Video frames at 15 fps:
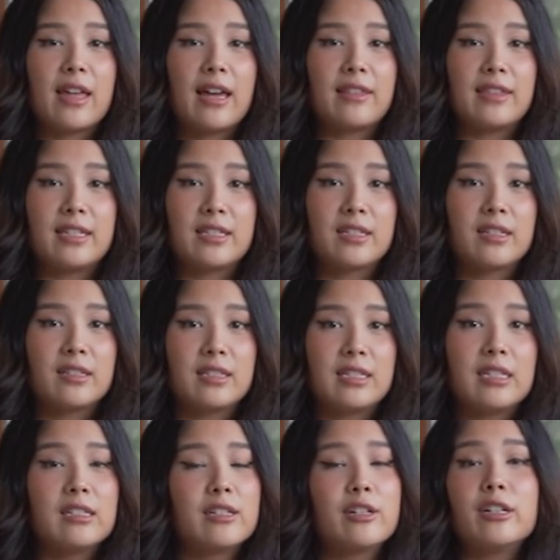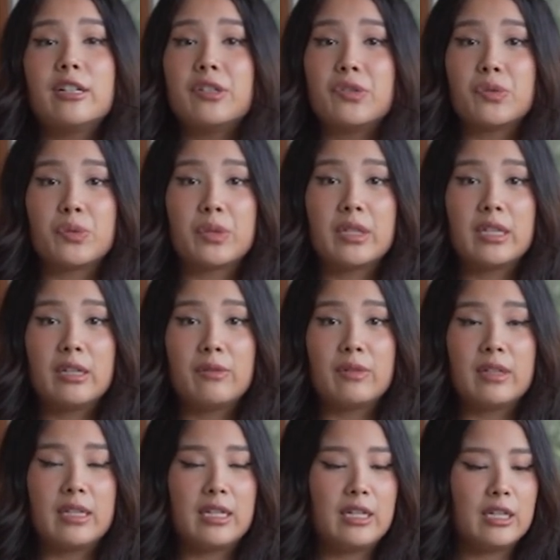that this concealer is really,
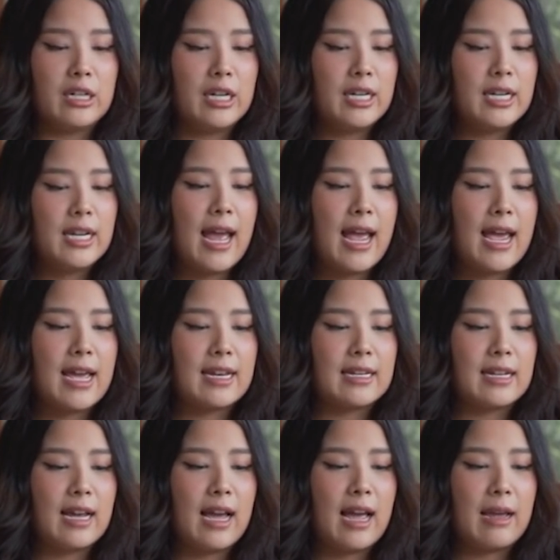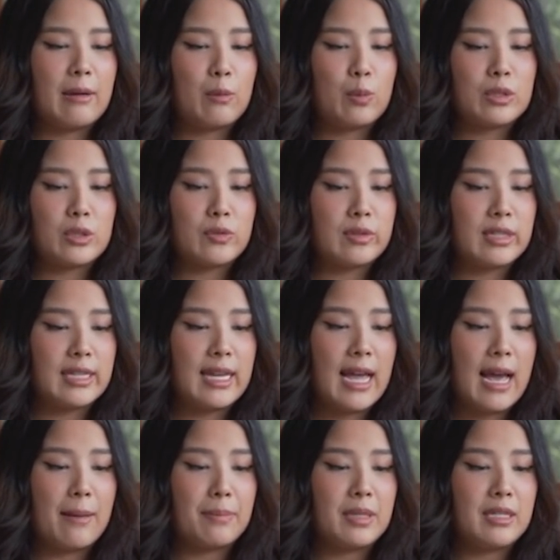really good and I was really
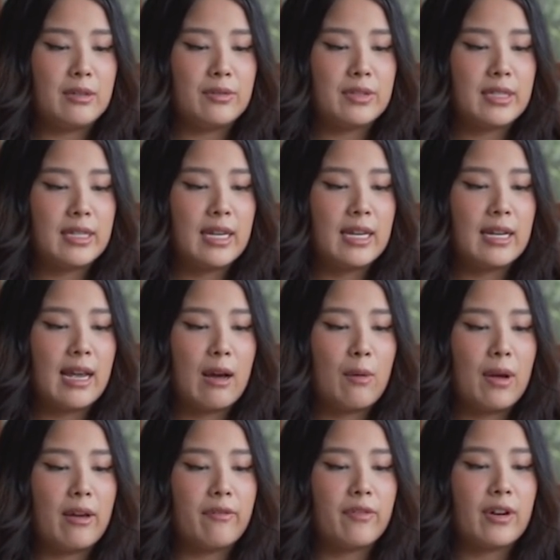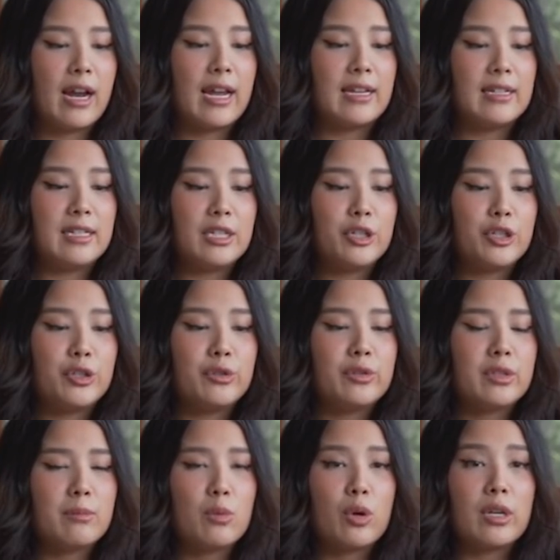happy using it. However, I did
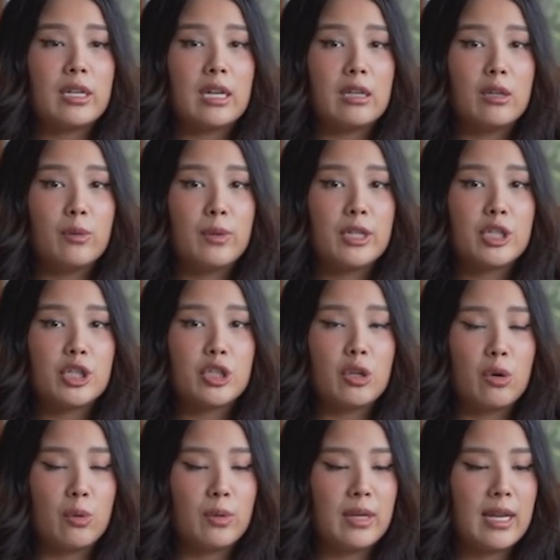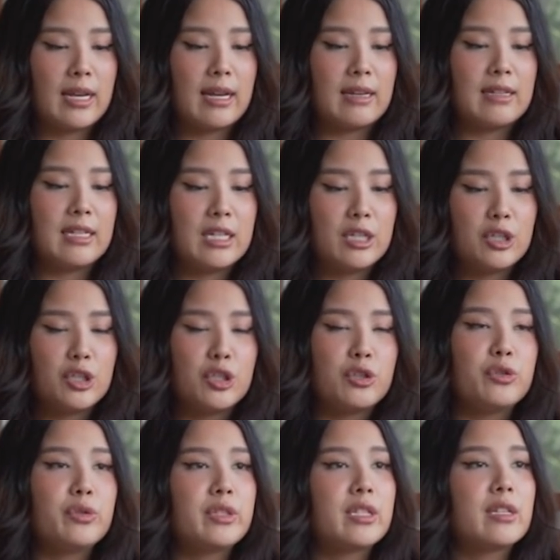choose a more yellowish tone and I did
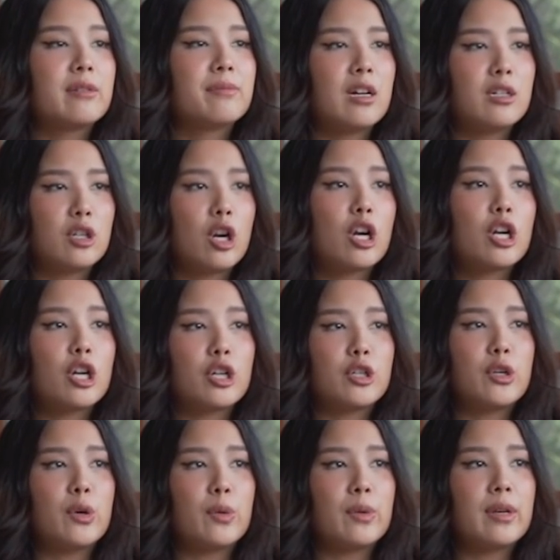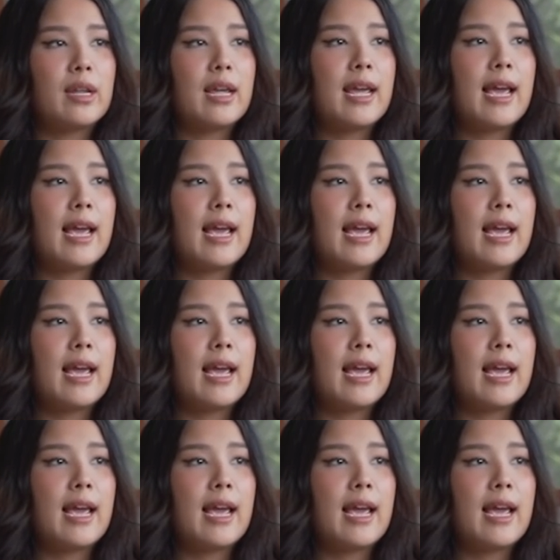choose a darker tone,